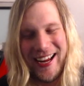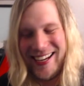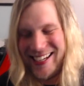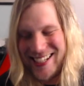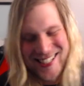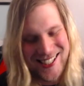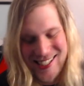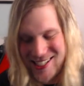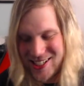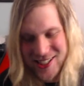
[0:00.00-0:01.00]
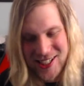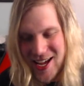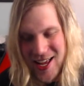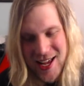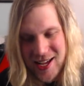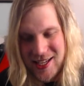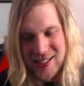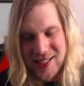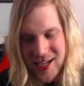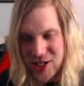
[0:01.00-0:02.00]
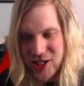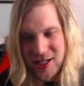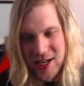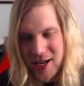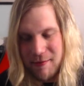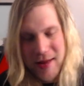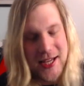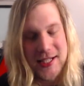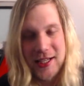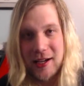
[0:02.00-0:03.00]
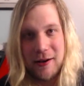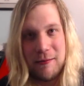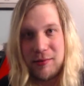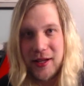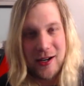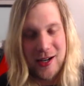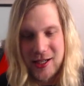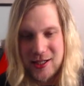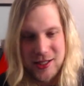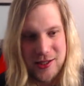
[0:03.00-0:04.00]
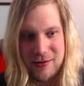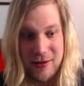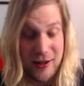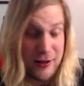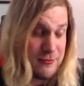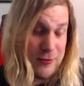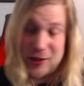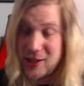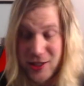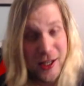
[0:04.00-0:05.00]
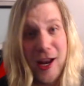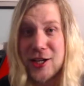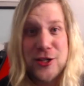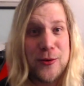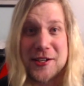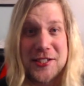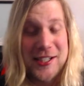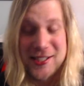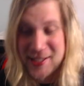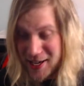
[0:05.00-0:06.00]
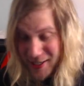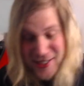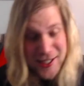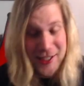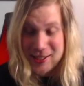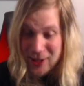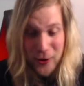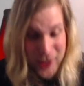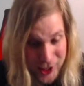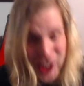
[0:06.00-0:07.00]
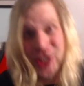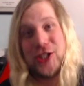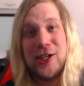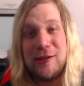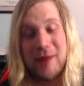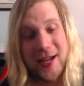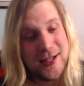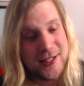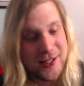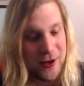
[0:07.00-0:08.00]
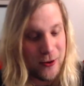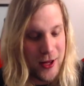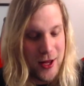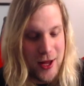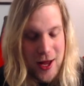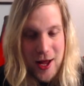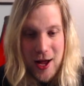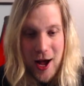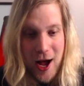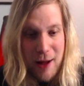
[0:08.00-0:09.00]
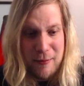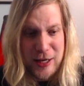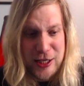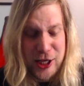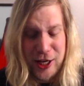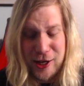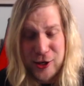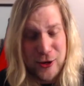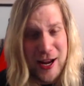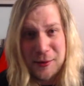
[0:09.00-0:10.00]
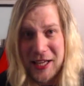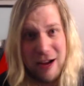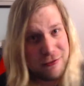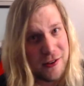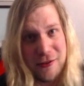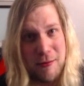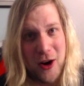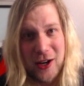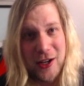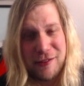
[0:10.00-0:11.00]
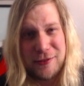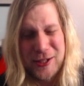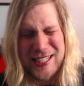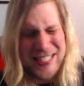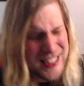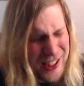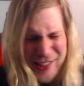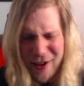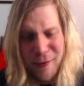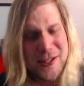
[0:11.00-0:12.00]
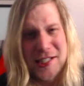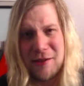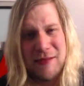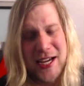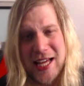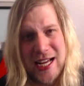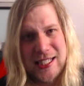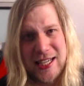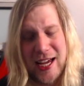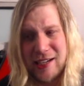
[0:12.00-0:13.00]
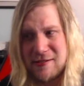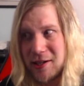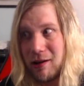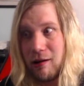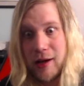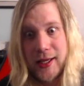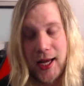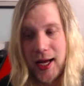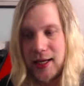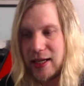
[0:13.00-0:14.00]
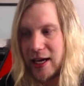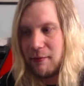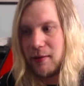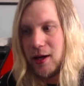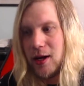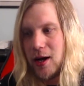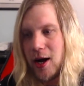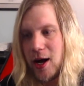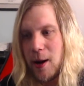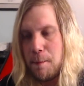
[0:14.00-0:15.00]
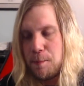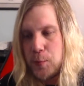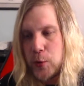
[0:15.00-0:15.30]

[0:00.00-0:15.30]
Man. he's he's just he's such an amazing player, and he's uh, well, he's clutch. What else can you say? He's he's Logan Clutcher, man. So. Um, it's an incredible effort from Marc Andre Fleury. Still, he almost still made that save. So, god damn. Um,